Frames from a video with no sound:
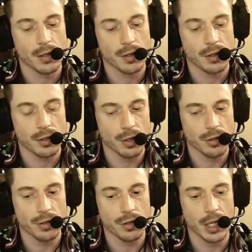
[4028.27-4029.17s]

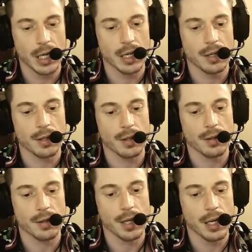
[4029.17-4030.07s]
such that
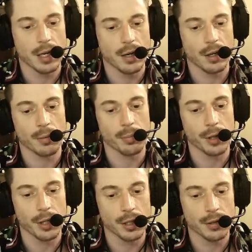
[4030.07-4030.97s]
they are
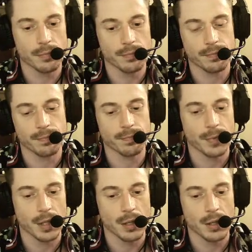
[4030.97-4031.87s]
completed
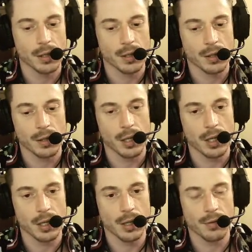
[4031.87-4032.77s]

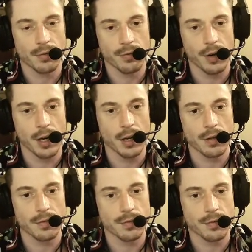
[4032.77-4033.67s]
in
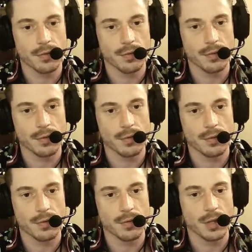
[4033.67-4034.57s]
5
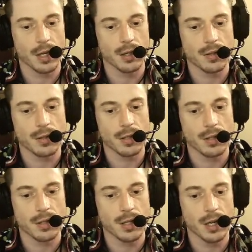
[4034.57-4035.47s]
seconds
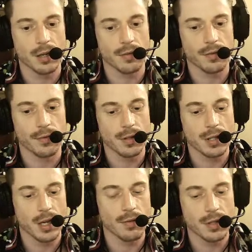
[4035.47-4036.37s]
instead of
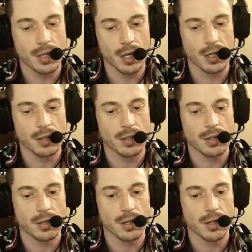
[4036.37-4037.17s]
7 seconds.